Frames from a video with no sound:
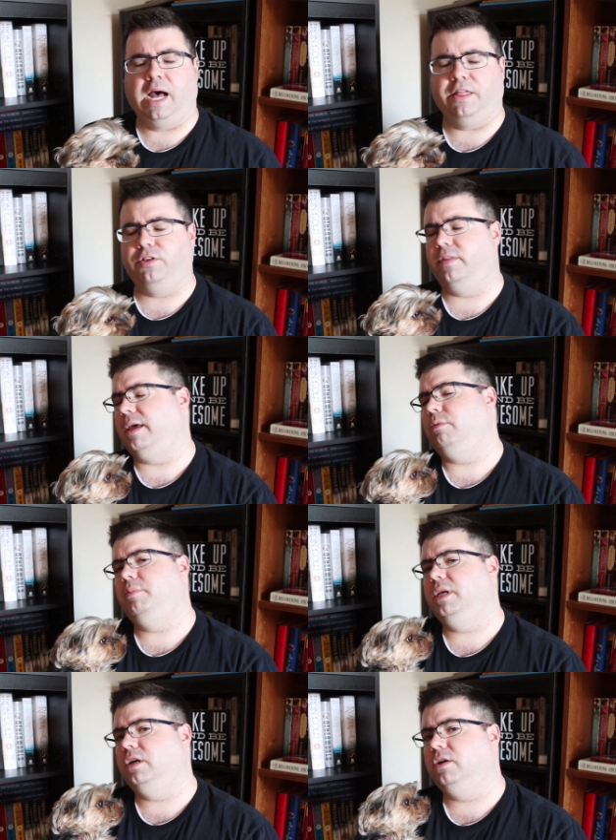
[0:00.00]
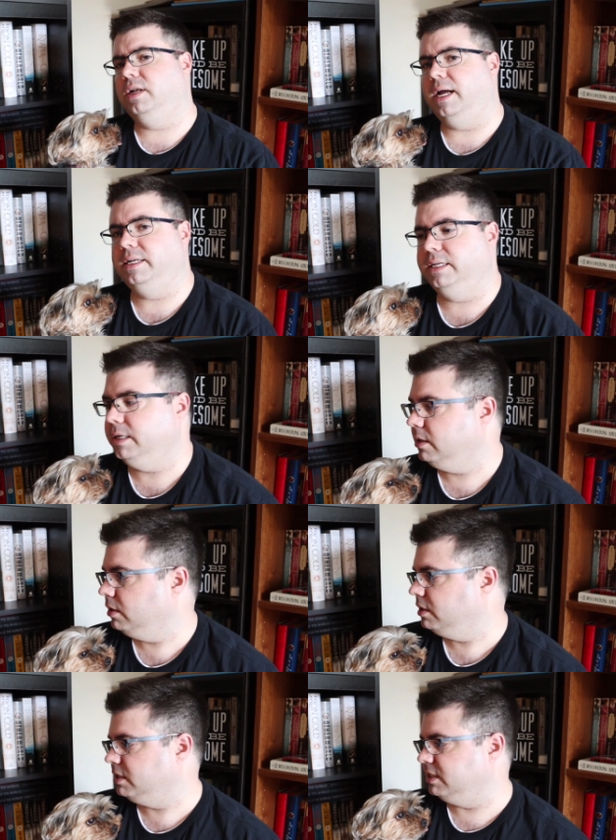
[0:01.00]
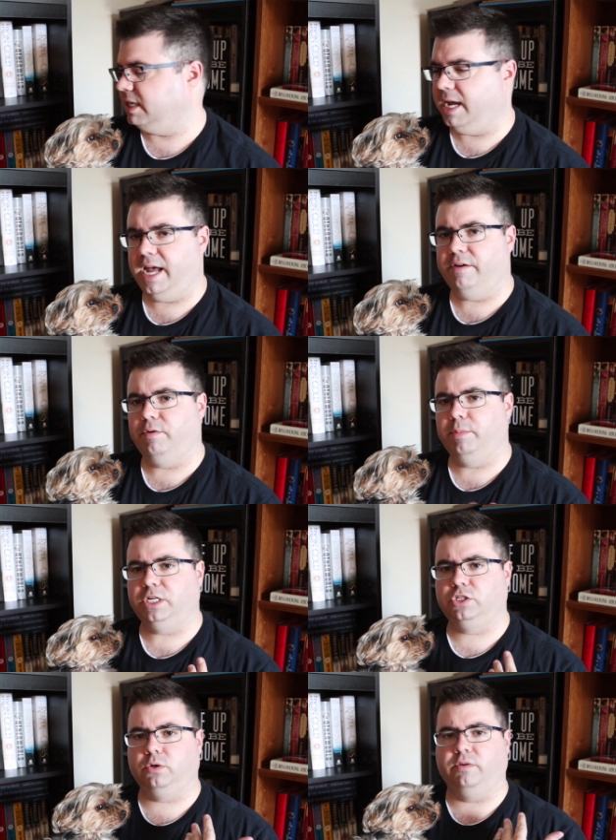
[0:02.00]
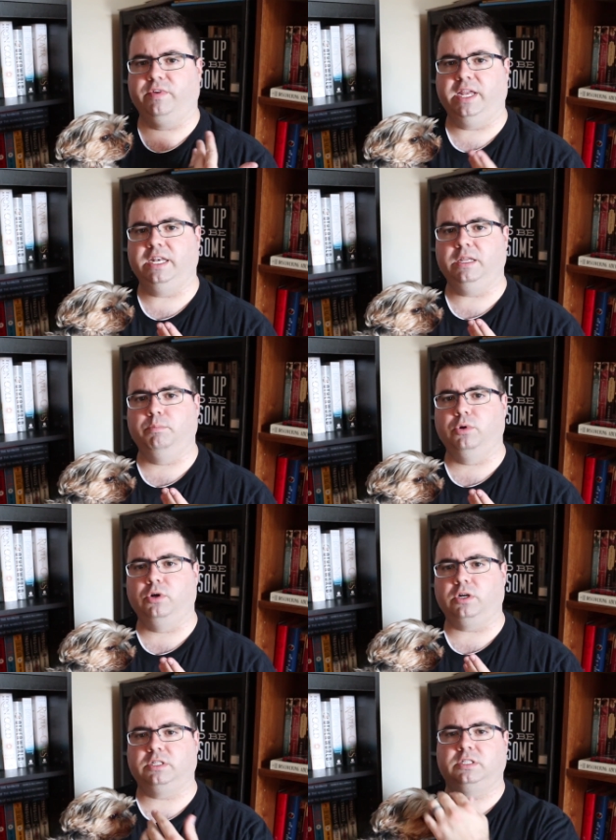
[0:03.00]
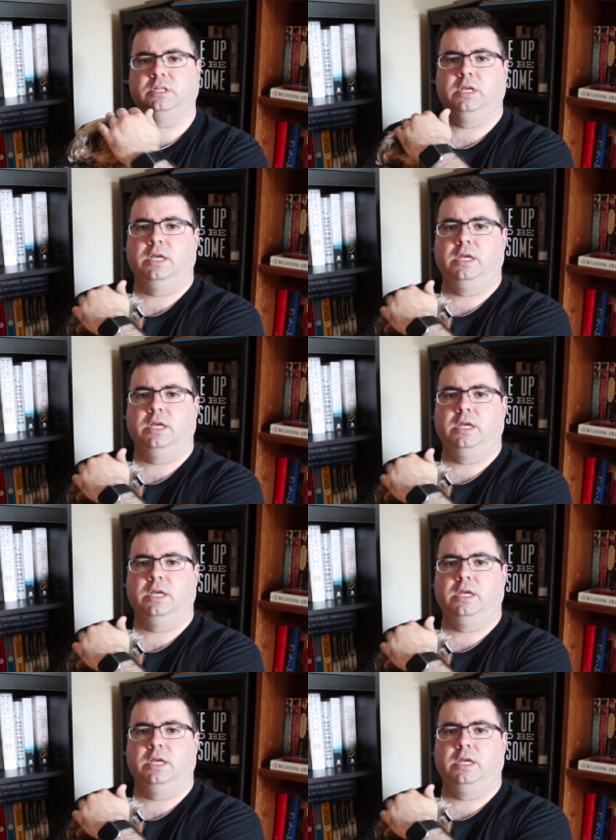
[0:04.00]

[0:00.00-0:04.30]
I thought that would be a good idea since I have a mixture of indie books,